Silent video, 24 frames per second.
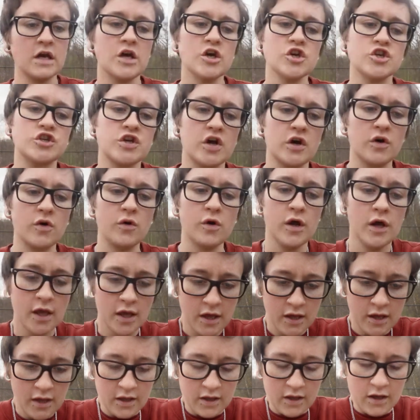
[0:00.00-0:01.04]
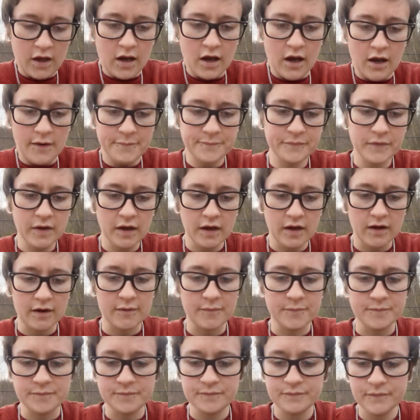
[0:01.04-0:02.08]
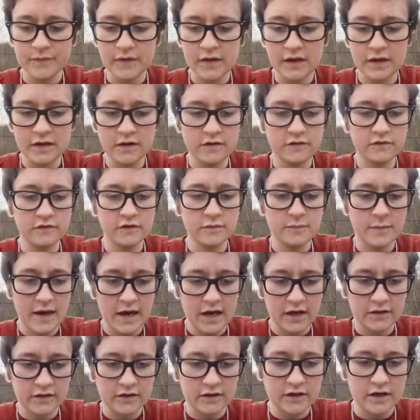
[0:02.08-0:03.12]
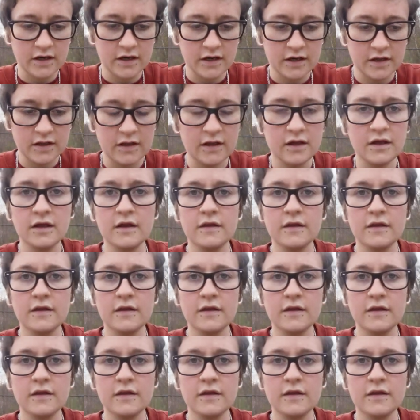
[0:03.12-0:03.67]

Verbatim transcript: So, um, it is in Magna Cut,